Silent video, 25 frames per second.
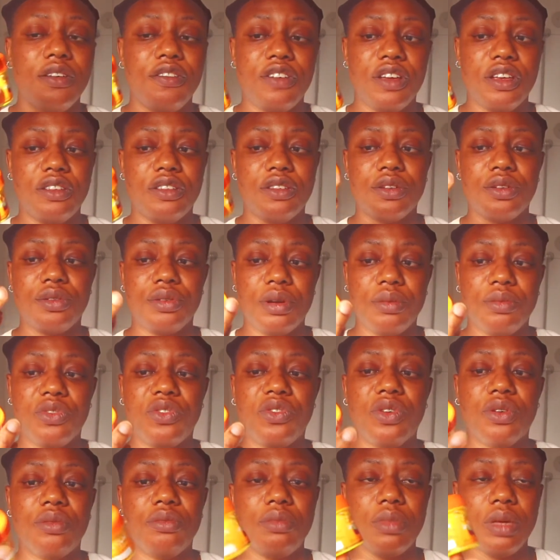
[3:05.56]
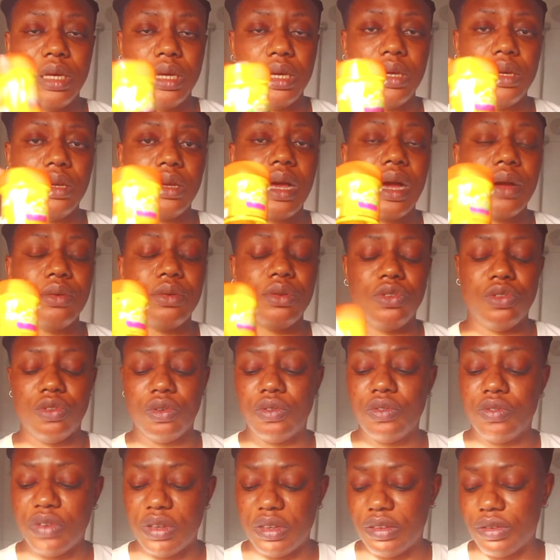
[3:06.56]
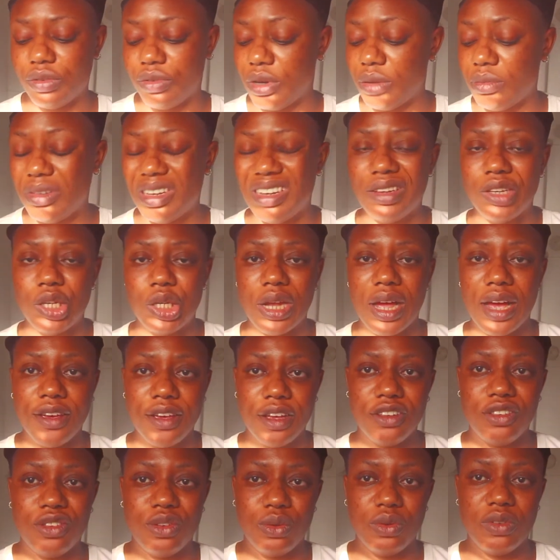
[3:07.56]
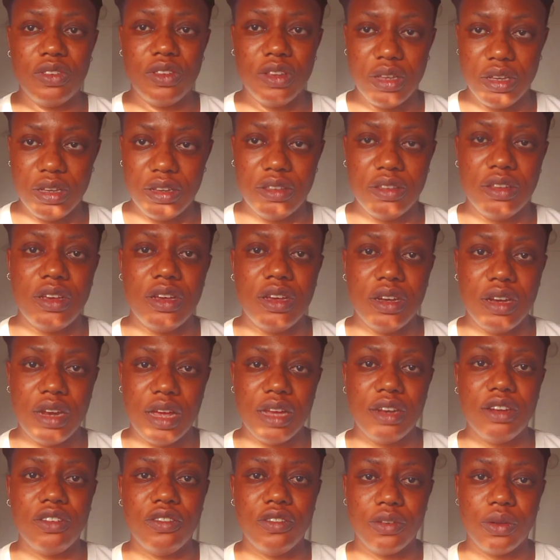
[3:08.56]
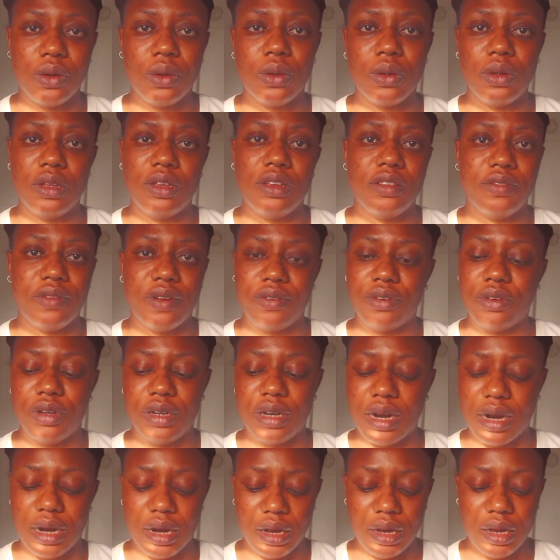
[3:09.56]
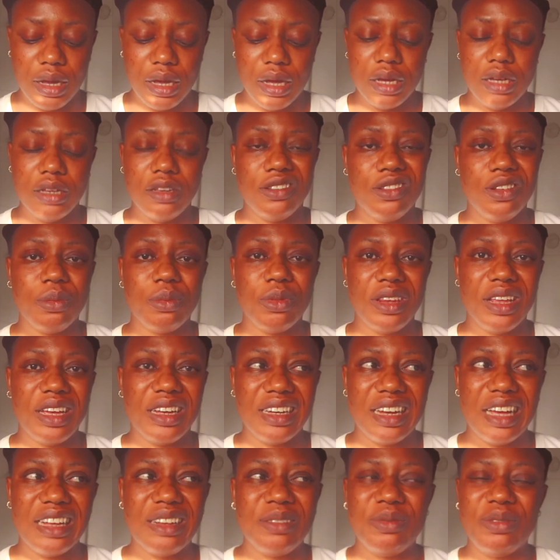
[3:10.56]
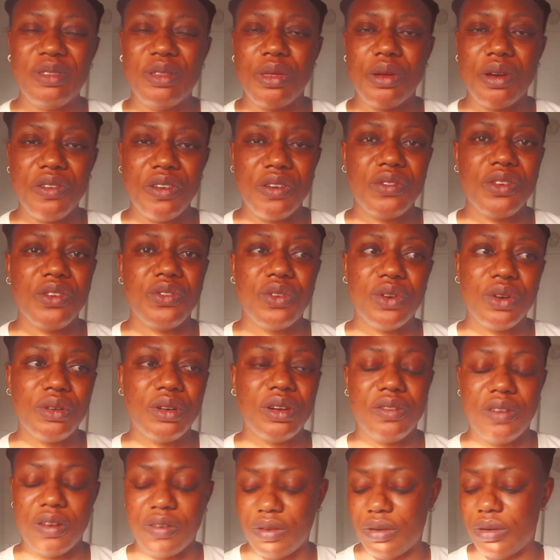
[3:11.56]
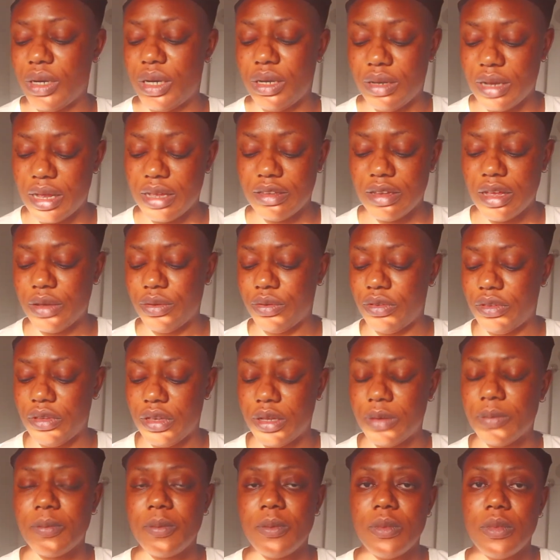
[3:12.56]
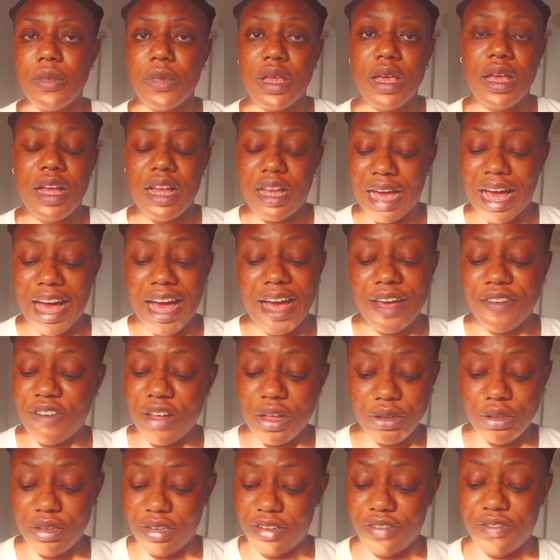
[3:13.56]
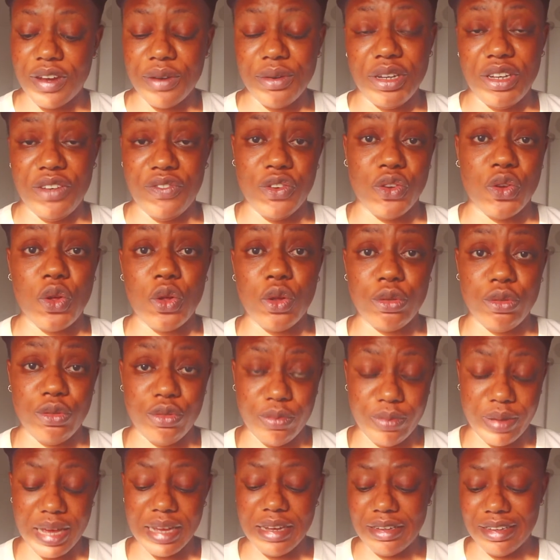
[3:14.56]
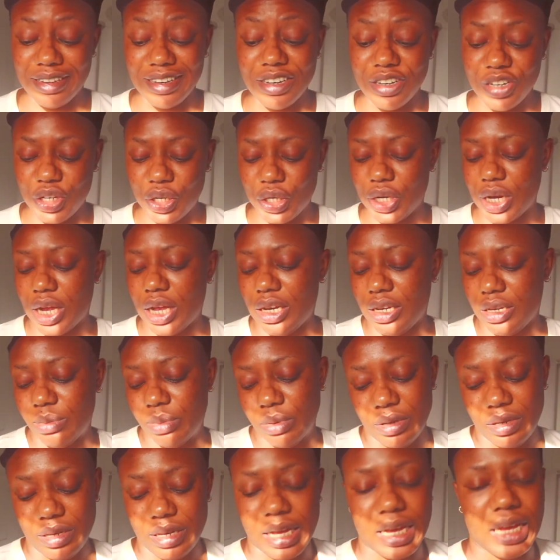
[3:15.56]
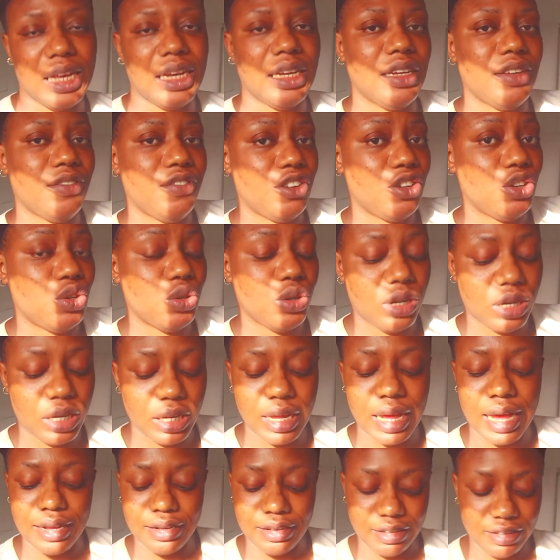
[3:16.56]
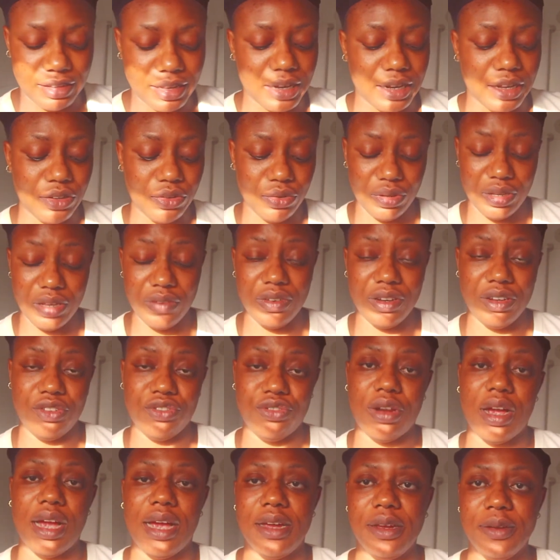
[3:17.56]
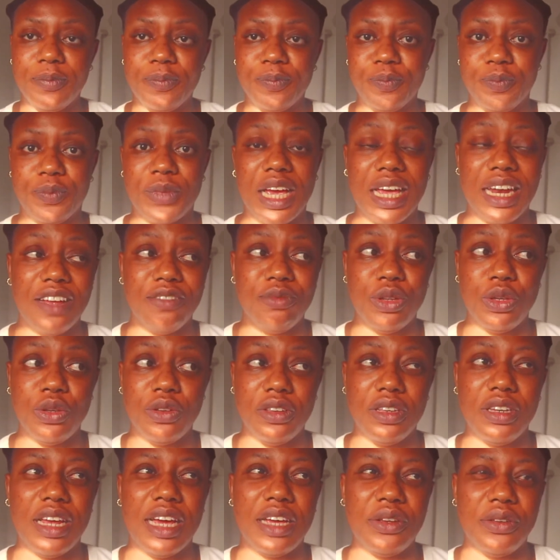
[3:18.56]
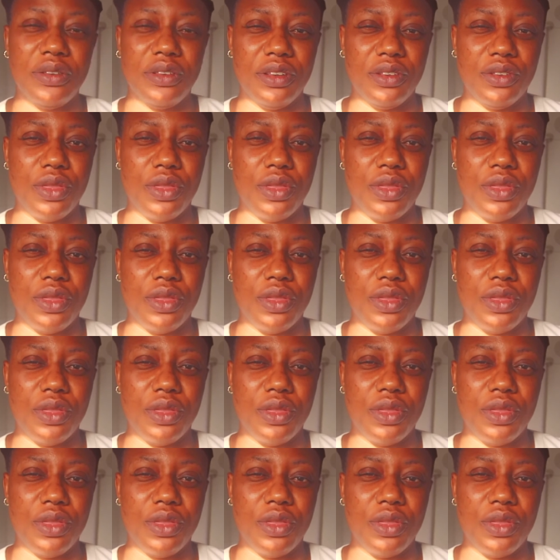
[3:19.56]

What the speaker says: face cream for me, Carotone face cream. The highest you see in any store is 500 naira. It's not more than that. 350, 400, 500, that's actually. I found it very difficult to buy initially, but then eventually I decided to give it a try, and I've been using it